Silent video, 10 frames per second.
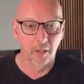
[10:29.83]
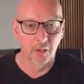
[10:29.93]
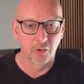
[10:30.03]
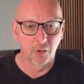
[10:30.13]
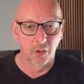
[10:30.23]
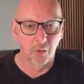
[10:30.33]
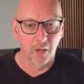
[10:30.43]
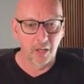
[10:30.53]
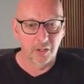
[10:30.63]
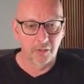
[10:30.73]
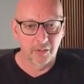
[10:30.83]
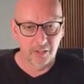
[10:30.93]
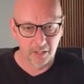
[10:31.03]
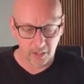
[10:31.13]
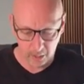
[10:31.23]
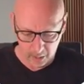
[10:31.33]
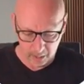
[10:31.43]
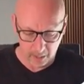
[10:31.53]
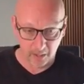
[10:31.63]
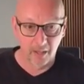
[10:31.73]
Trello activity,
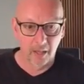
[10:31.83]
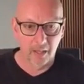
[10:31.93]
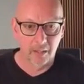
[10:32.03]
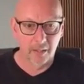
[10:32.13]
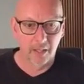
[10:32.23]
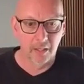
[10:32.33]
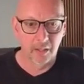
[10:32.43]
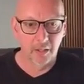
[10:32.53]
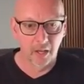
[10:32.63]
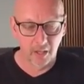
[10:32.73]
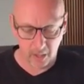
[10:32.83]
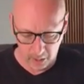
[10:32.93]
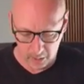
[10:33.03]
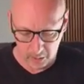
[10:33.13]
and then I